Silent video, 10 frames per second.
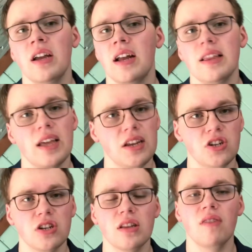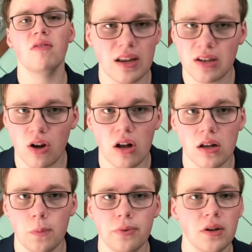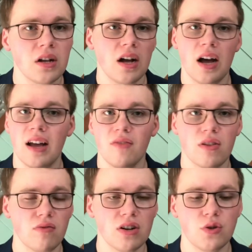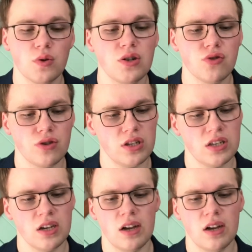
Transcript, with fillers: at the N H L level as a call-up uh, if they run into injuries.